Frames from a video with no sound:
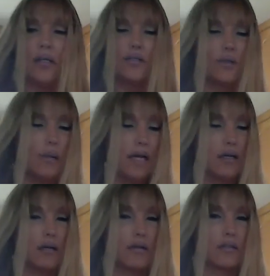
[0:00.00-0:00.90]
to make
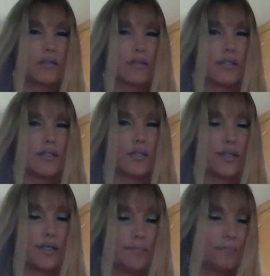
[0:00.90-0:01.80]
a long story
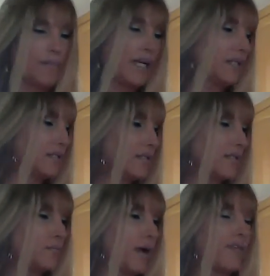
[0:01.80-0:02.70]
short, this
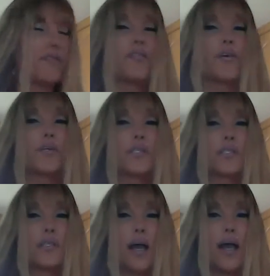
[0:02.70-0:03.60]
is my
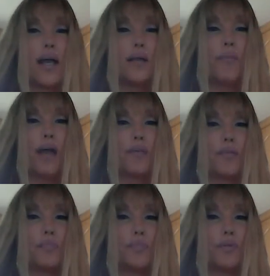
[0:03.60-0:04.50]
first time
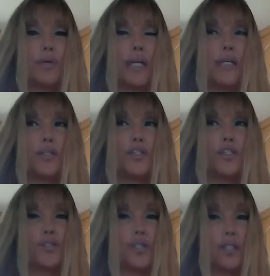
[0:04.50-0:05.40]
ever brewing
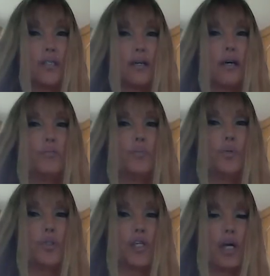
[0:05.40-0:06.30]
June
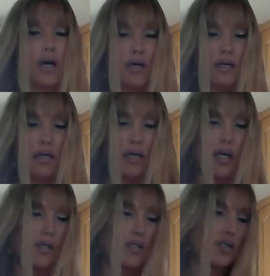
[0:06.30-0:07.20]
kombucha.
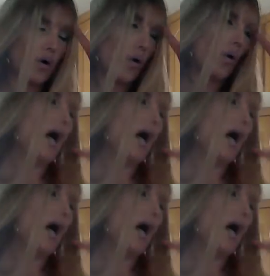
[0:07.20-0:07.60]
So